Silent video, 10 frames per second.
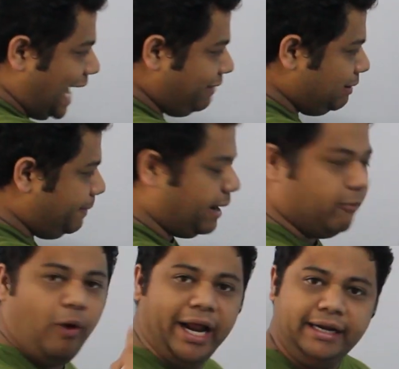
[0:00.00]
I will
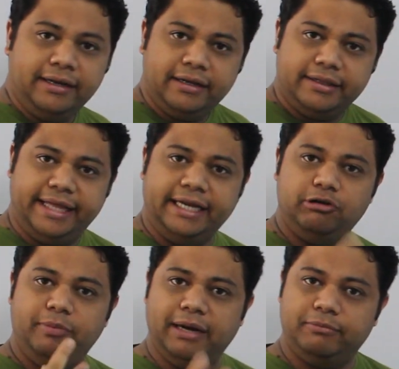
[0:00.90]
become 1, then it
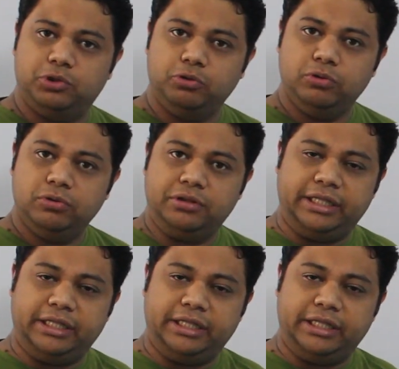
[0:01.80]
will become 2,